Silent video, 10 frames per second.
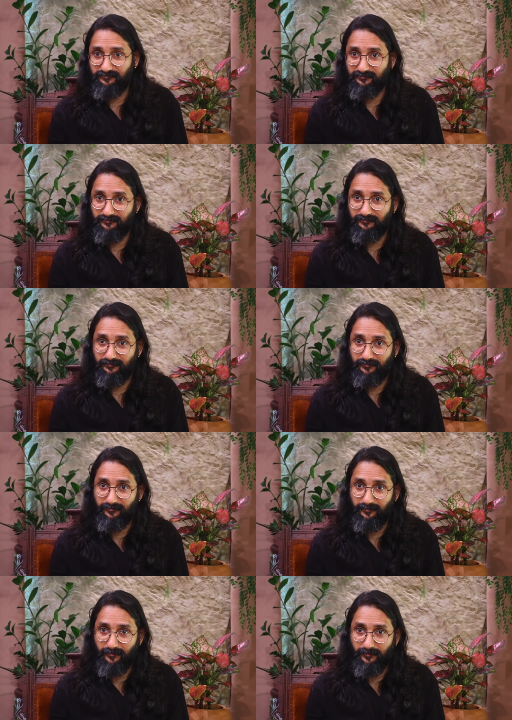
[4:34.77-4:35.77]

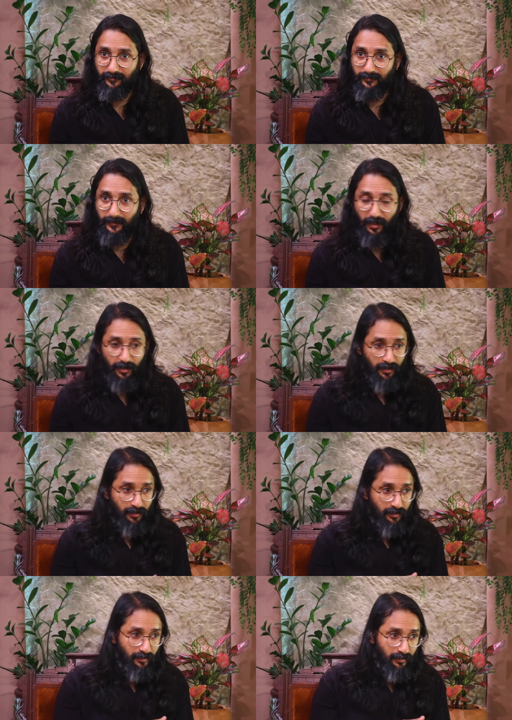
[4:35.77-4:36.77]
Nobody speaks.